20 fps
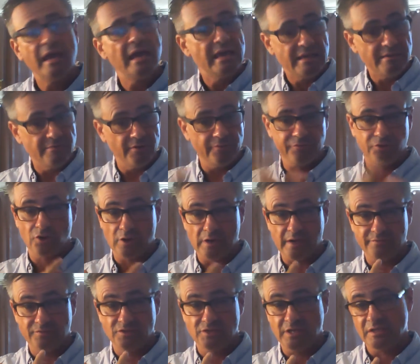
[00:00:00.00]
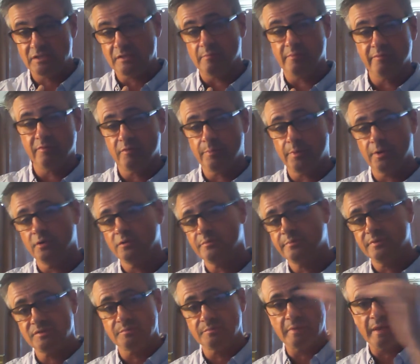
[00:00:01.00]
Even if you're going to have to take some of it apart to
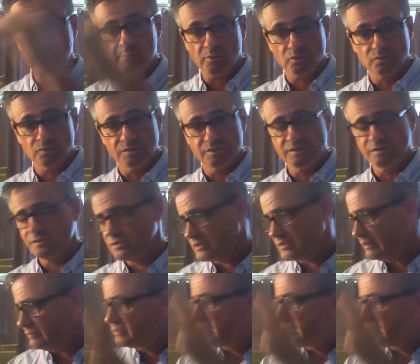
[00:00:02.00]
put some chemicals in and stuff.